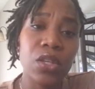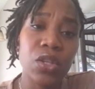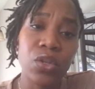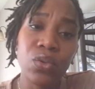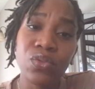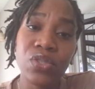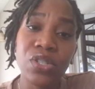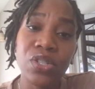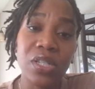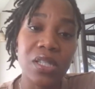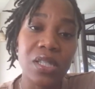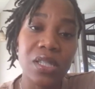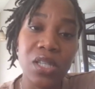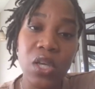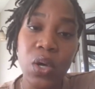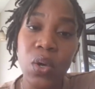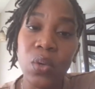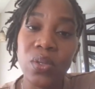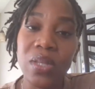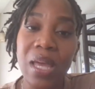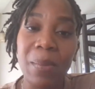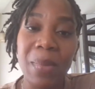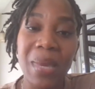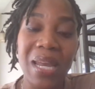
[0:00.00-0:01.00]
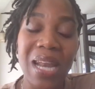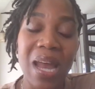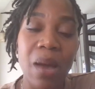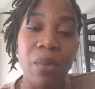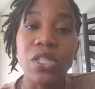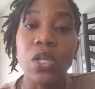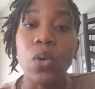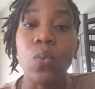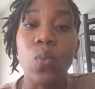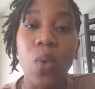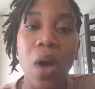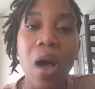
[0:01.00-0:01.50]
you just told that man I
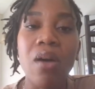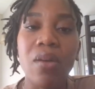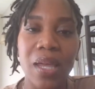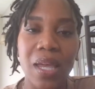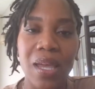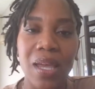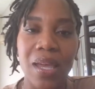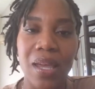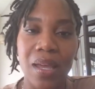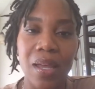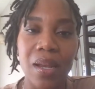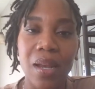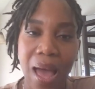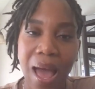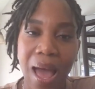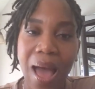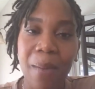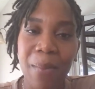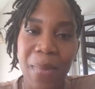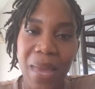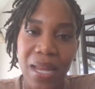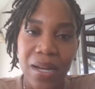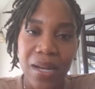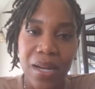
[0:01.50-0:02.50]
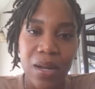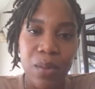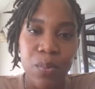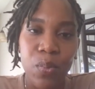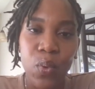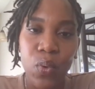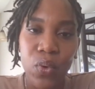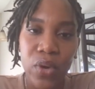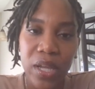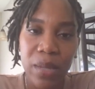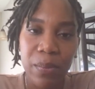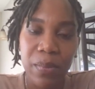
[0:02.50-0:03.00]
was a walk-in. I made an
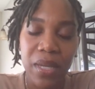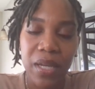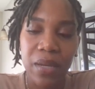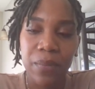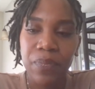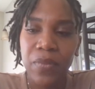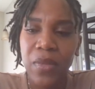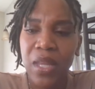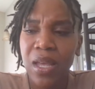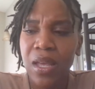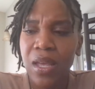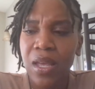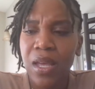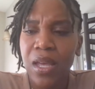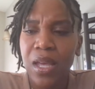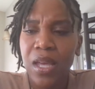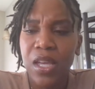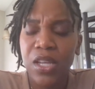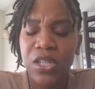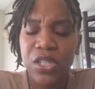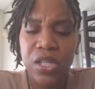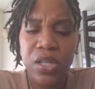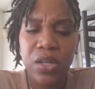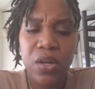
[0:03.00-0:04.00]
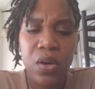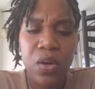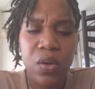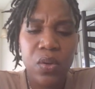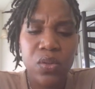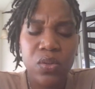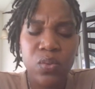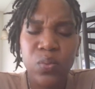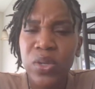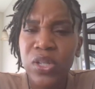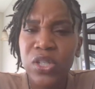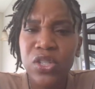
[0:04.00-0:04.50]
appointment. And she
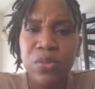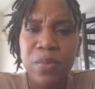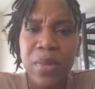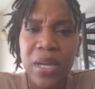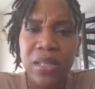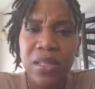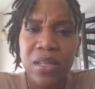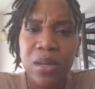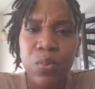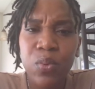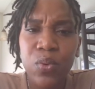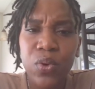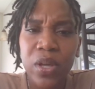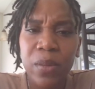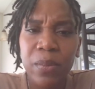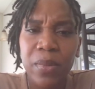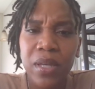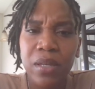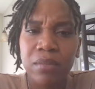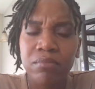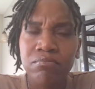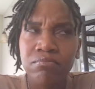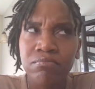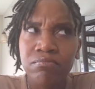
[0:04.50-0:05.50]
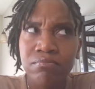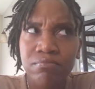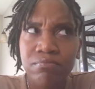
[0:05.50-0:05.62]
goes, when did you make the appointment?